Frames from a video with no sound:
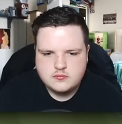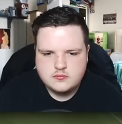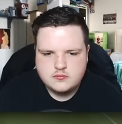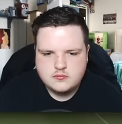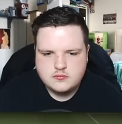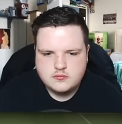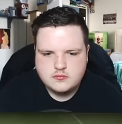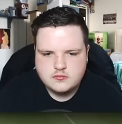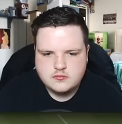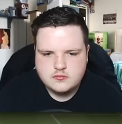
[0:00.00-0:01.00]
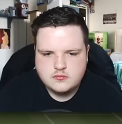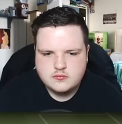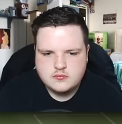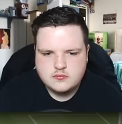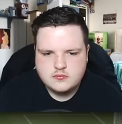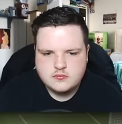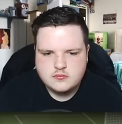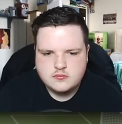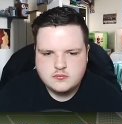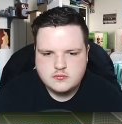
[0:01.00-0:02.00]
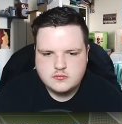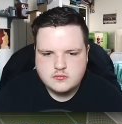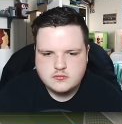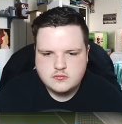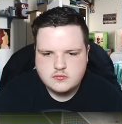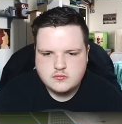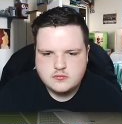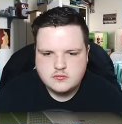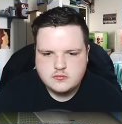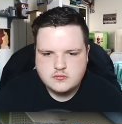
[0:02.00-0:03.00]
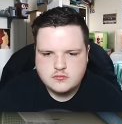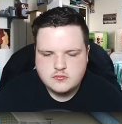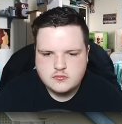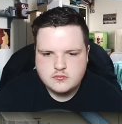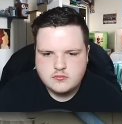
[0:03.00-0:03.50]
(silence)